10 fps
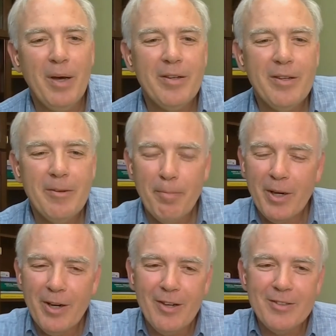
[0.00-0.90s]
but
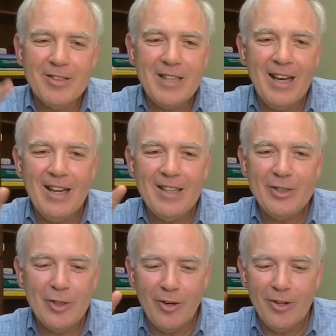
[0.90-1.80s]
because it's a
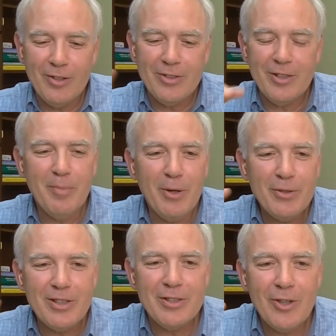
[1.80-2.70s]
highly charged,
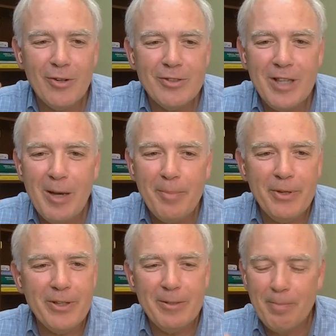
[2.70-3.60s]
emotionally charged time
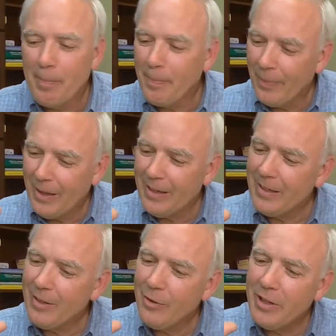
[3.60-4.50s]
period,
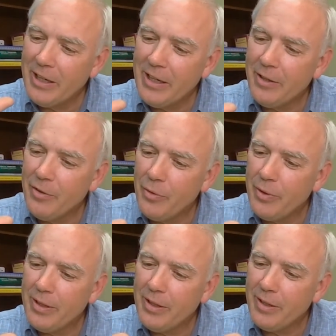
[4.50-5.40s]
I needed
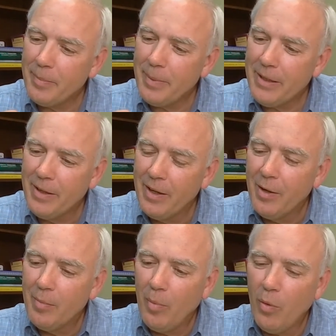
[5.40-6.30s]
knew it needed to be
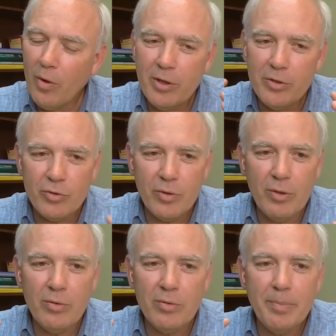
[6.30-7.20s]
more
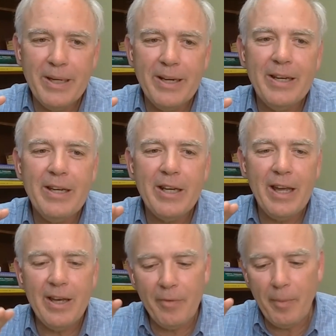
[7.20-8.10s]
controlled, but it needed
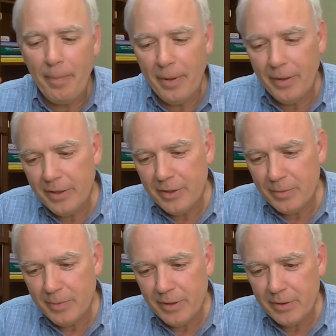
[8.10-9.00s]
to have a
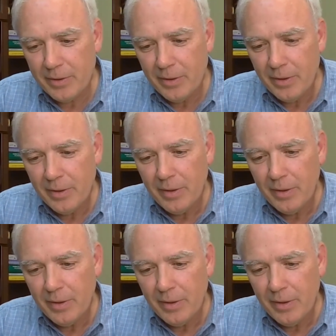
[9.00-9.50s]
punishment